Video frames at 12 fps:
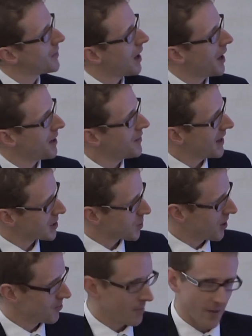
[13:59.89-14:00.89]
And in that
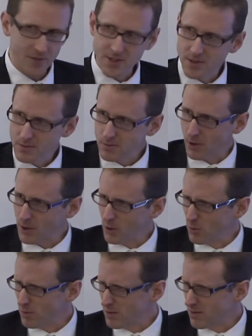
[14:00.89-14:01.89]
12 months, what
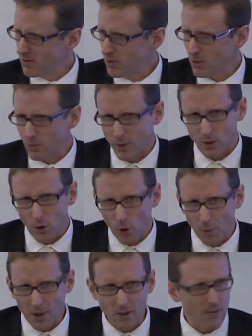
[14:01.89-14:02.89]
we
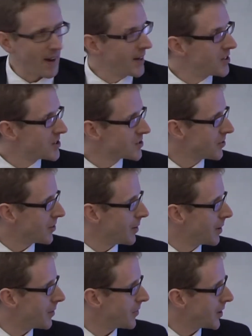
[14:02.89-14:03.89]
normally arrange is for
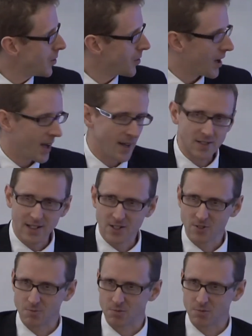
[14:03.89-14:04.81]
the UK Intellectual